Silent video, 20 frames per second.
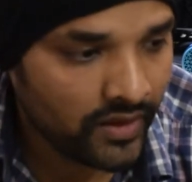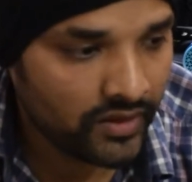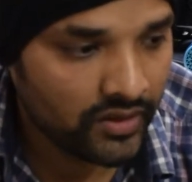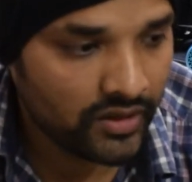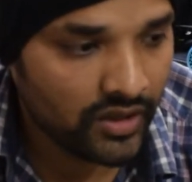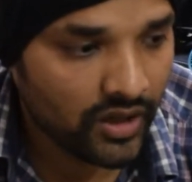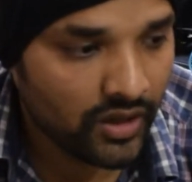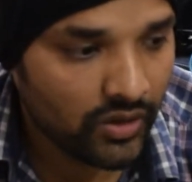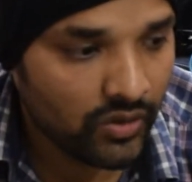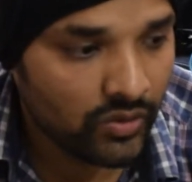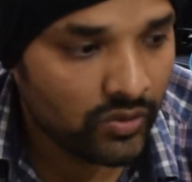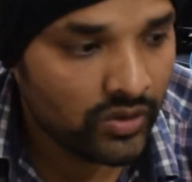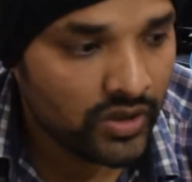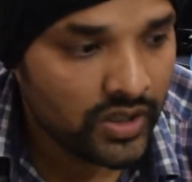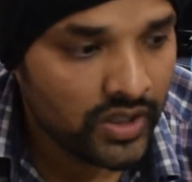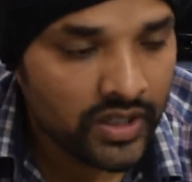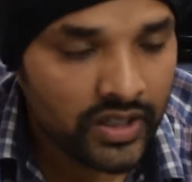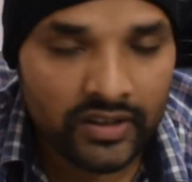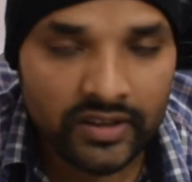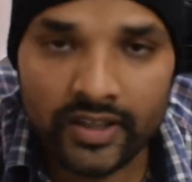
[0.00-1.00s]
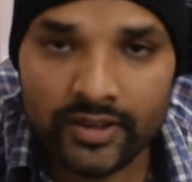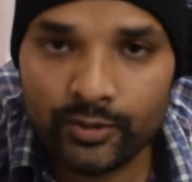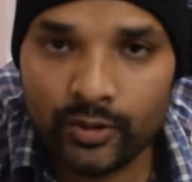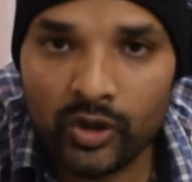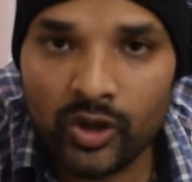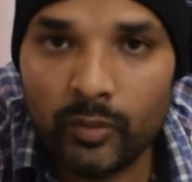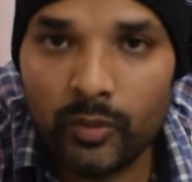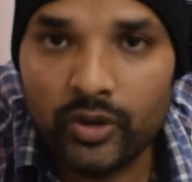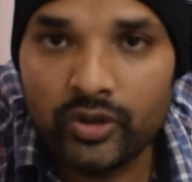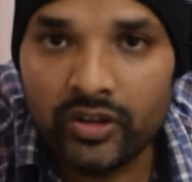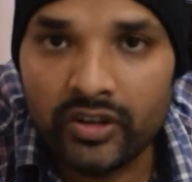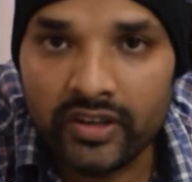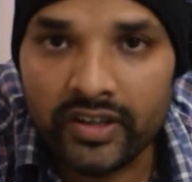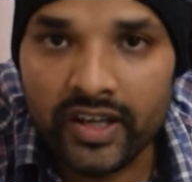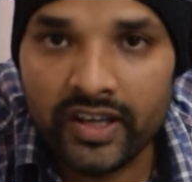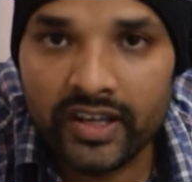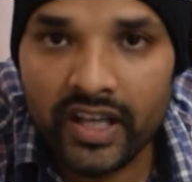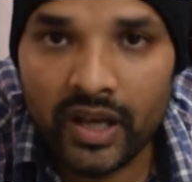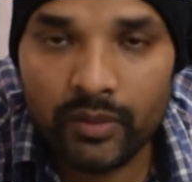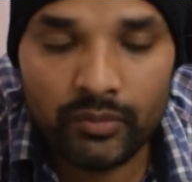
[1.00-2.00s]
Now let's talk about the
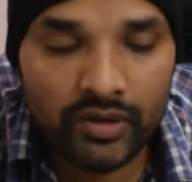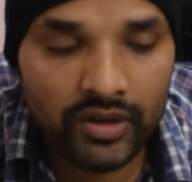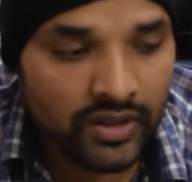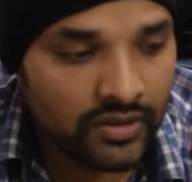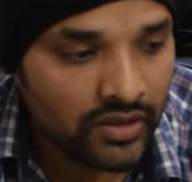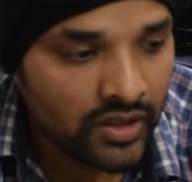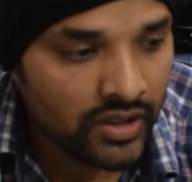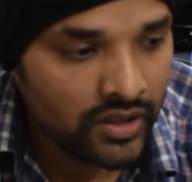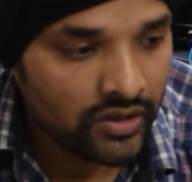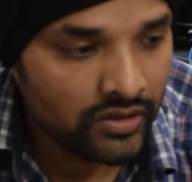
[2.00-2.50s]
rear camera.